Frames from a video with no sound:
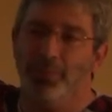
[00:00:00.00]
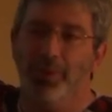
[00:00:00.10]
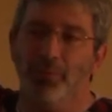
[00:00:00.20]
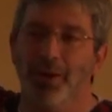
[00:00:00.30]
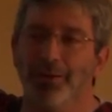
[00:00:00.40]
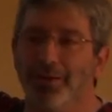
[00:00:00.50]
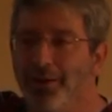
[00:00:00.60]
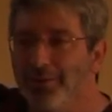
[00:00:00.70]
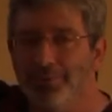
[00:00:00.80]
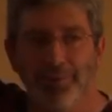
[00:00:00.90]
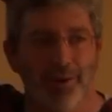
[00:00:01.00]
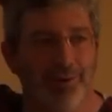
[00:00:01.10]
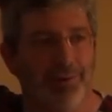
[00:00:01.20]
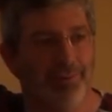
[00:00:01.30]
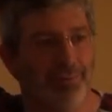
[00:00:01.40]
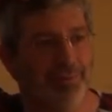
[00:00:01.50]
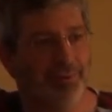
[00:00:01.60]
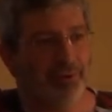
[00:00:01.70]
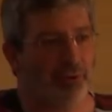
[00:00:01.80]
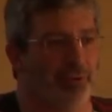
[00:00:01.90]
we wear our
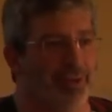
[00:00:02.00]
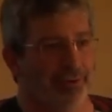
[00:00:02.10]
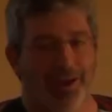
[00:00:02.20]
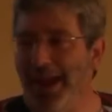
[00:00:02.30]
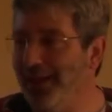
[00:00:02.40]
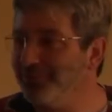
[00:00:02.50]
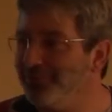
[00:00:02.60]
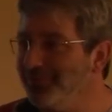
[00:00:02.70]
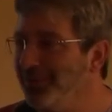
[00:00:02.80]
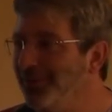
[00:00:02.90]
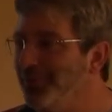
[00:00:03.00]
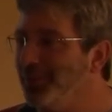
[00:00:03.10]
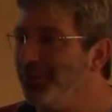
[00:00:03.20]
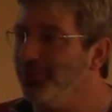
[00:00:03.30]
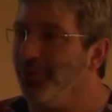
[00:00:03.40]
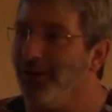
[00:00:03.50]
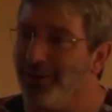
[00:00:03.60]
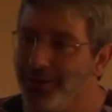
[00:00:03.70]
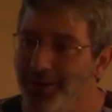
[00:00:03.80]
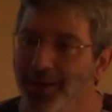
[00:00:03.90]
curator hats, you know, when we do
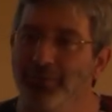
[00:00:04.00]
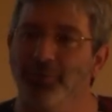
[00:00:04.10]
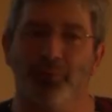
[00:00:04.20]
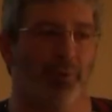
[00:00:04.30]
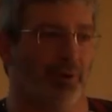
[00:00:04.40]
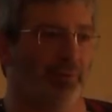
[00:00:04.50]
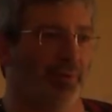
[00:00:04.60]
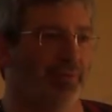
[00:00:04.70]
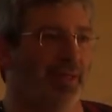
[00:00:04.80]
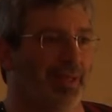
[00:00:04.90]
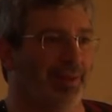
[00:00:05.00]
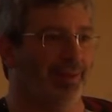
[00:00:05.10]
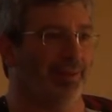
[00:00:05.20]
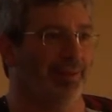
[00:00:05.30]
archival work with data,